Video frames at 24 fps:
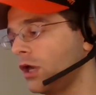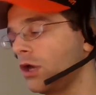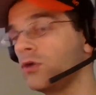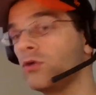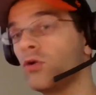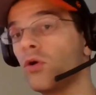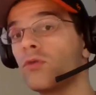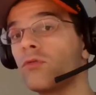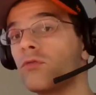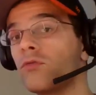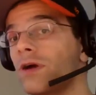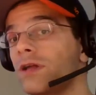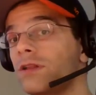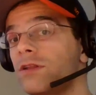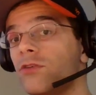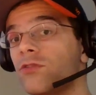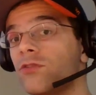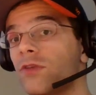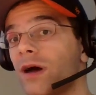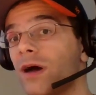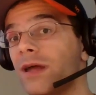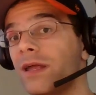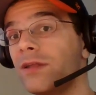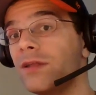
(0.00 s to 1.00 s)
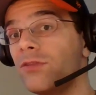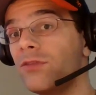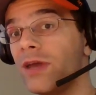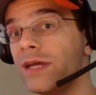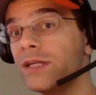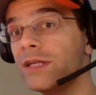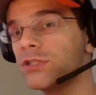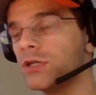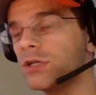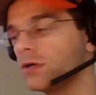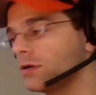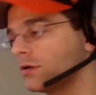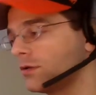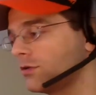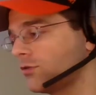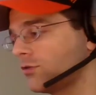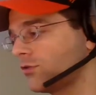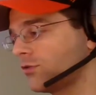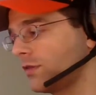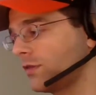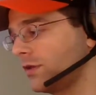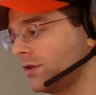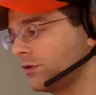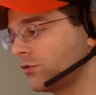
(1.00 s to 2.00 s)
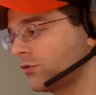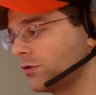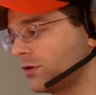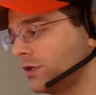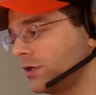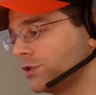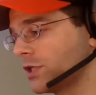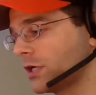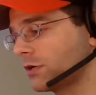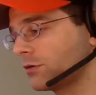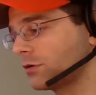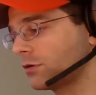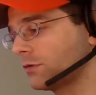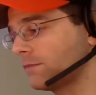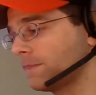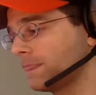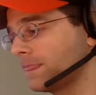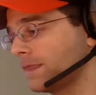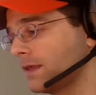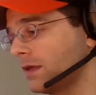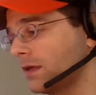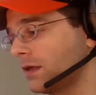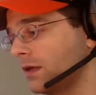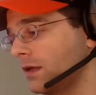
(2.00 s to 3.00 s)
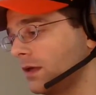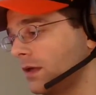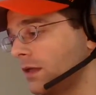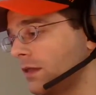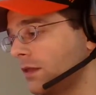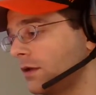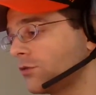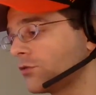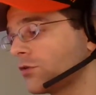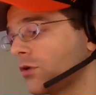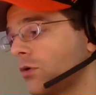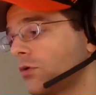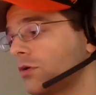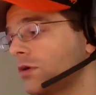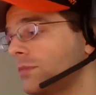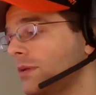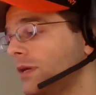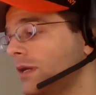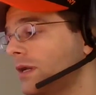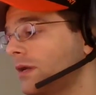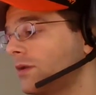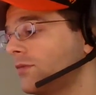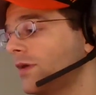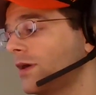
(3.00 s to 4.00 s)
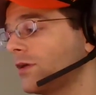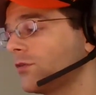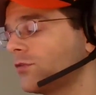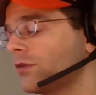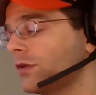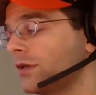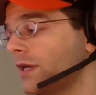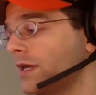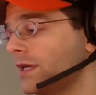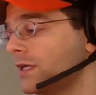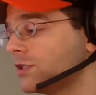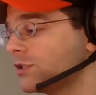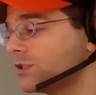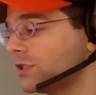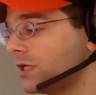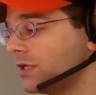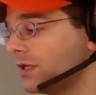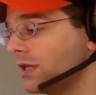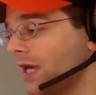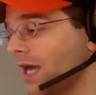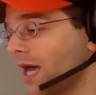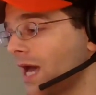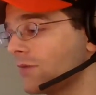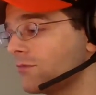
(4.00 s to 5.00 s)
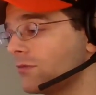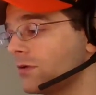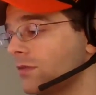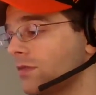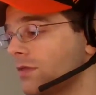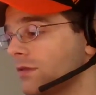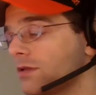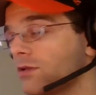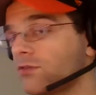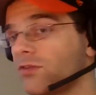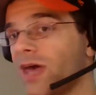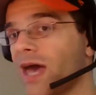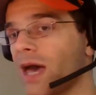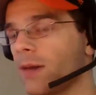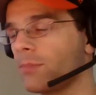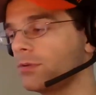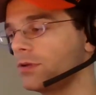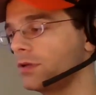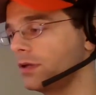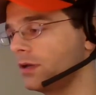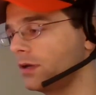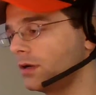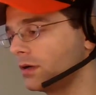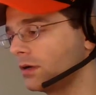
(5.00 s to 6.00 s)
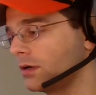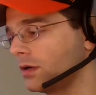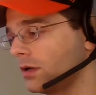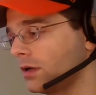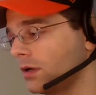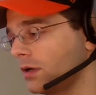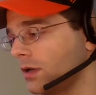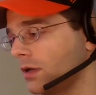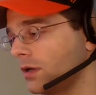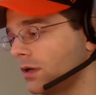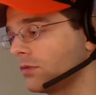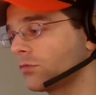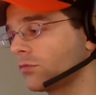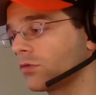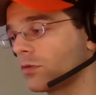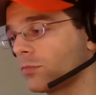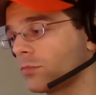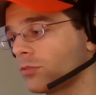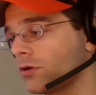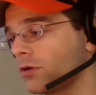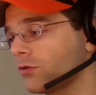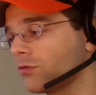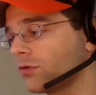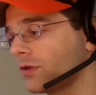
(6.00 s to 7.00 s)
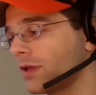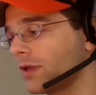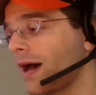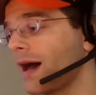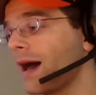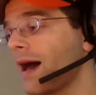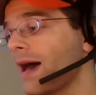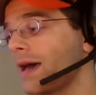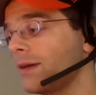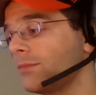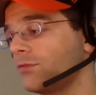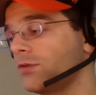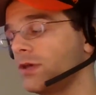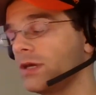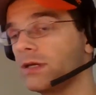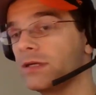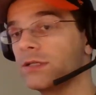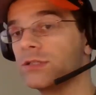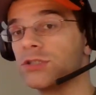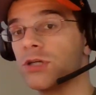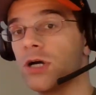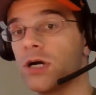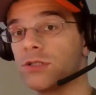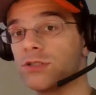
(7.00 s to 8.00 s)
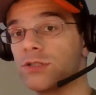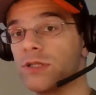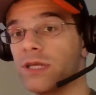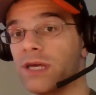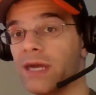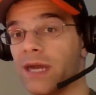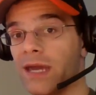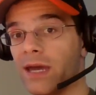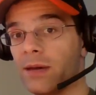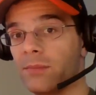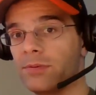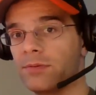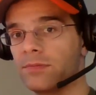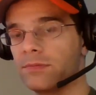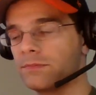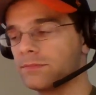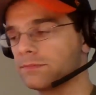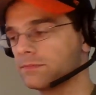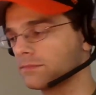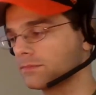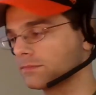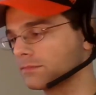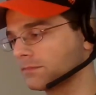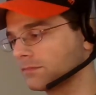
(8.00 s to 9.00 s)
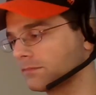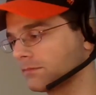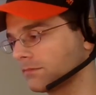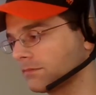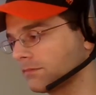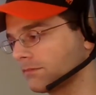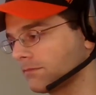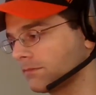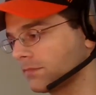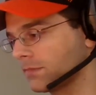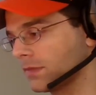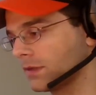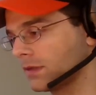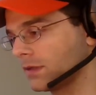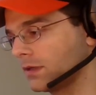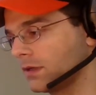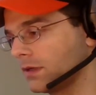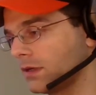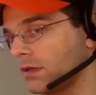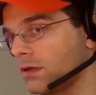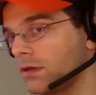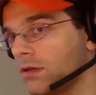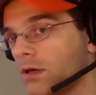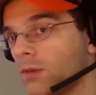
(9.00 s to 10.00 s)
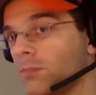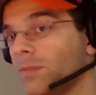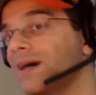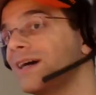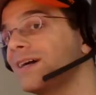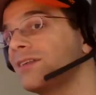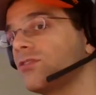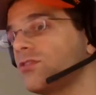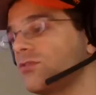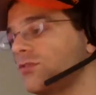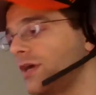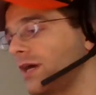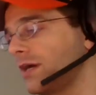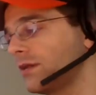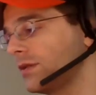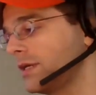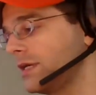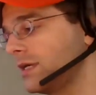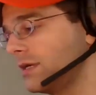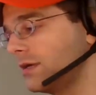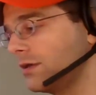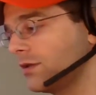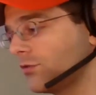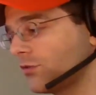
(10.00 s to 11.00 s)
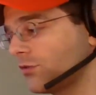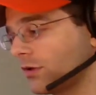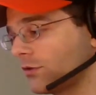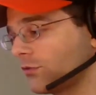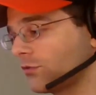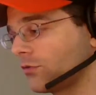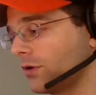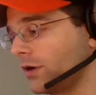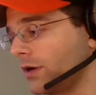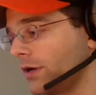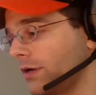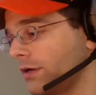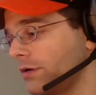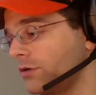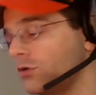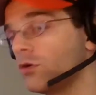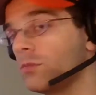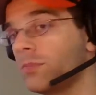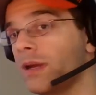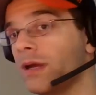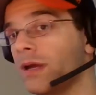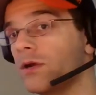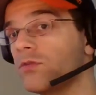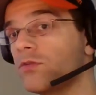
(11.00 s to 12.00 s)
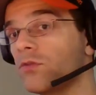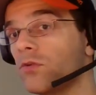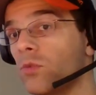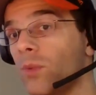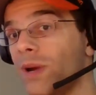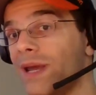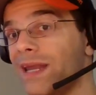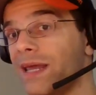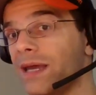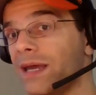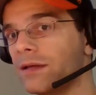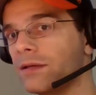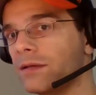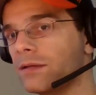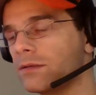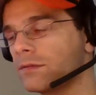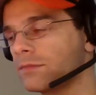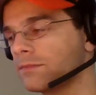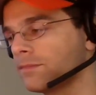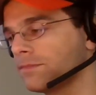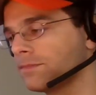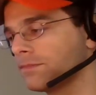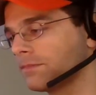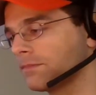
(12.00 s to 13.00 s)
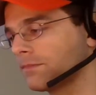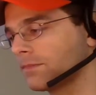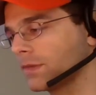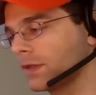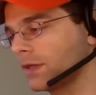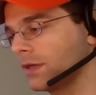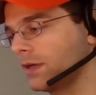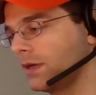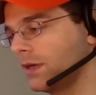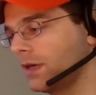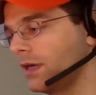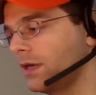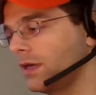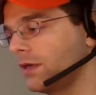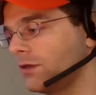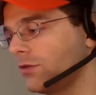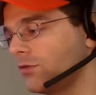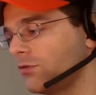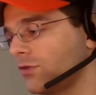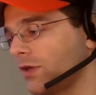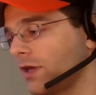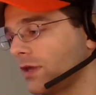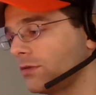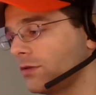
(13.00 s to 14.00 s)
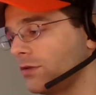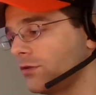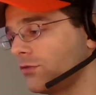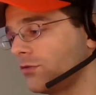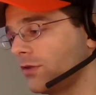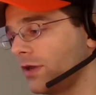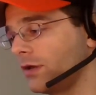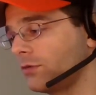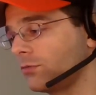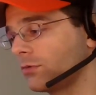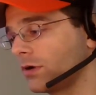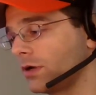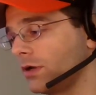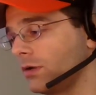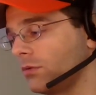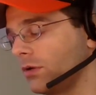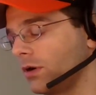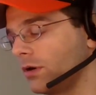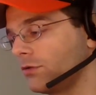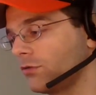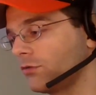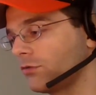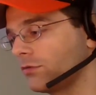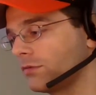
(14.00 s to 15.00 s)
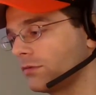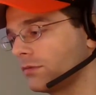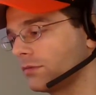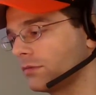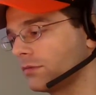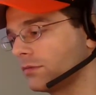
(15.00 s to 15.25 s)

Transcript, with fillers: Your friend is not in danger, said the Attorney General. There's going to be an investigation into everything that's happened here. For the present, I am taking charge of the camp. Come on, Stanley, said his lawyer. Your parents are waiting. Stanley stayed where he was.